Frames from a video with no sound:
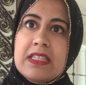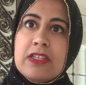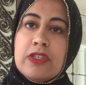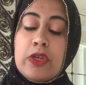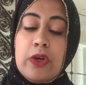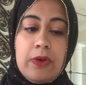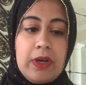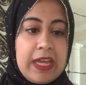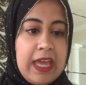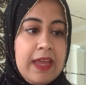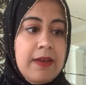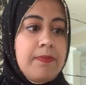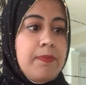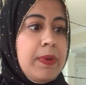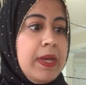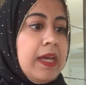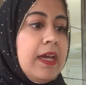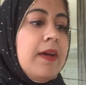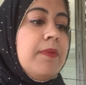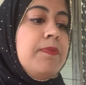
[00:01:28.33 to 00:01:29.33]
So again,
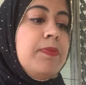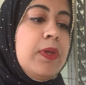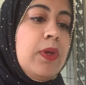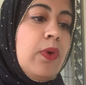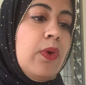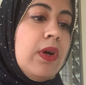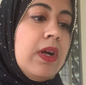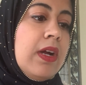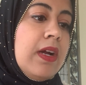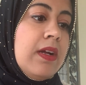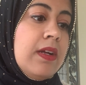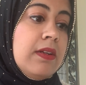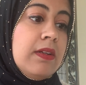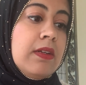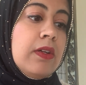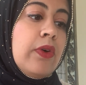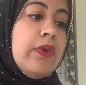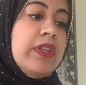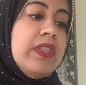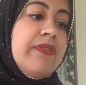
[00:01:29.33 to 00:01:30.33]

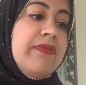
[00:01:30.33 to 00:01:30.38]
go to the